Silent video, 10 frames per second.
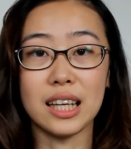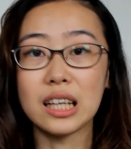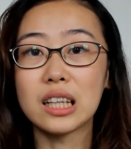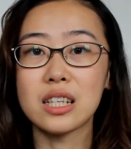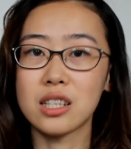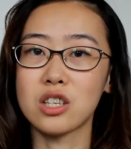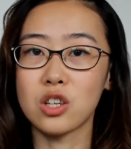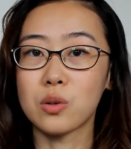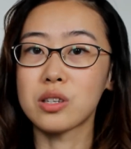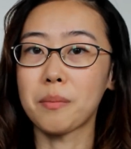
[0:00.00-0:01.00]
English is
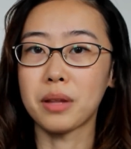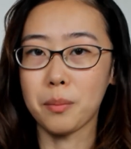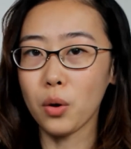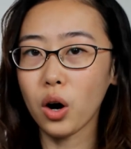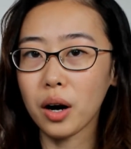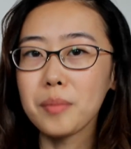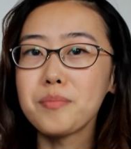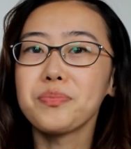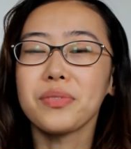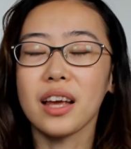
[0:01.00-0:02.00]
do something more.
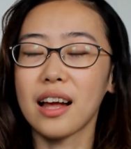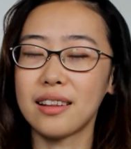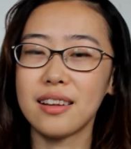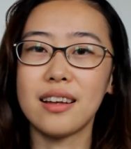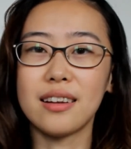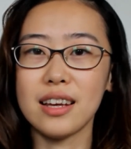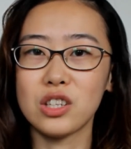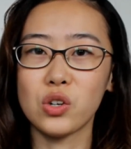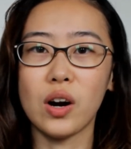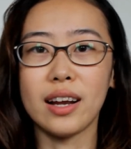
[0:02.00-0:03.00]
And then let's
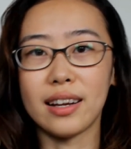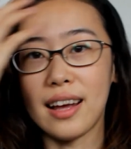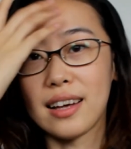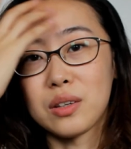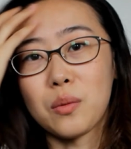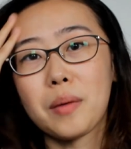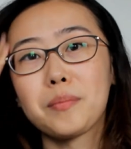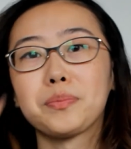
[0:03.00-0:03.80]
try another one.